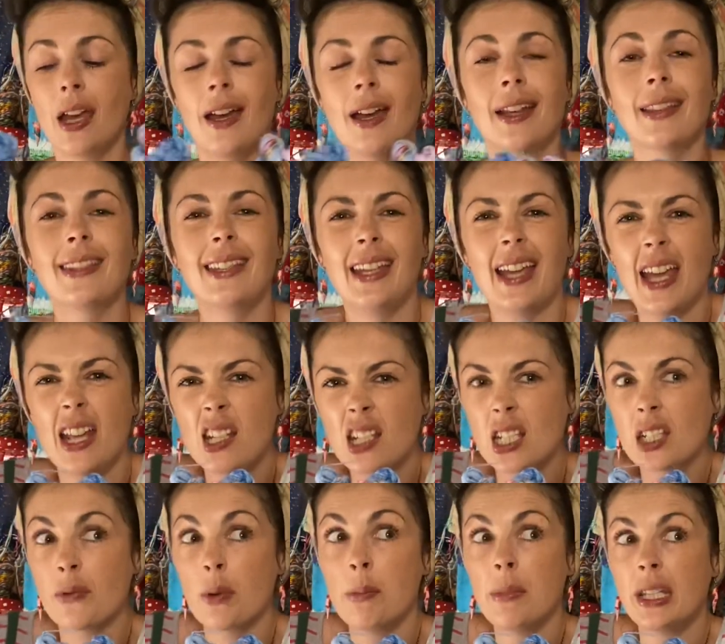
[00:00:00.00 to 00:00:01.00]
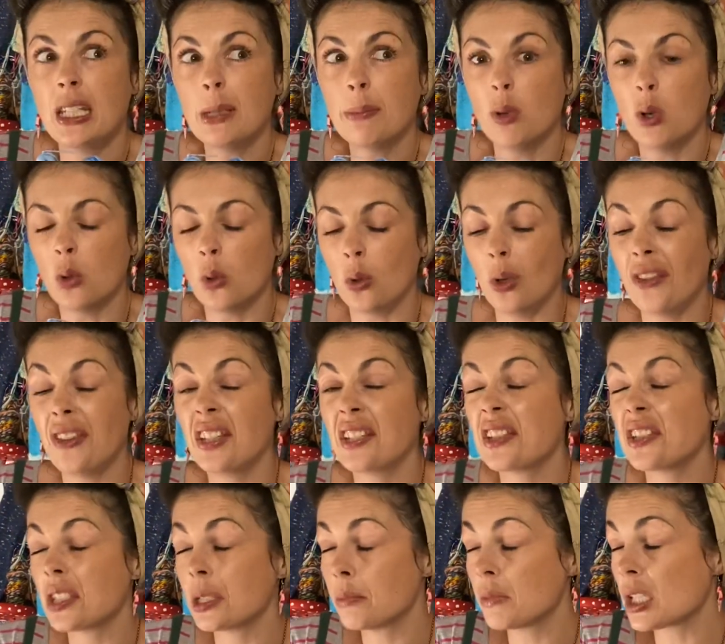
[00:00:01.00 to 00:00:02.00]
at the end of a mini ball, there's
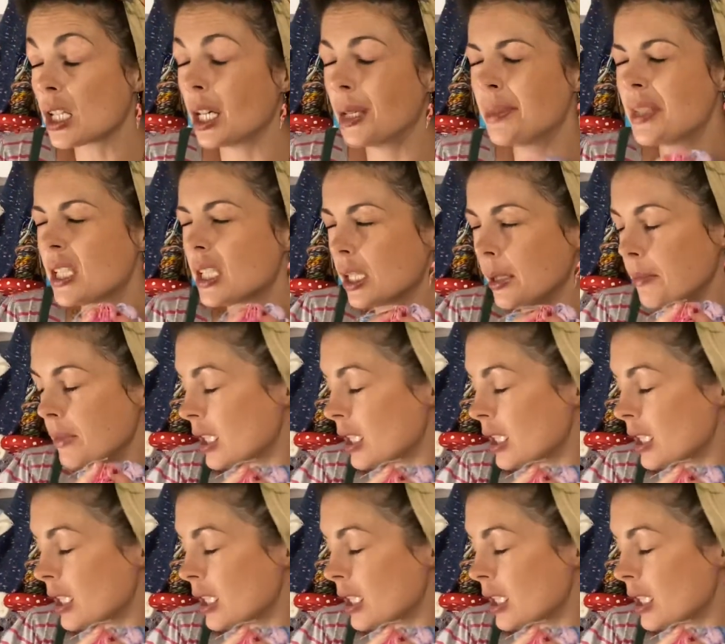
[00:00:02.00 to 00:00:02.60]
sometimes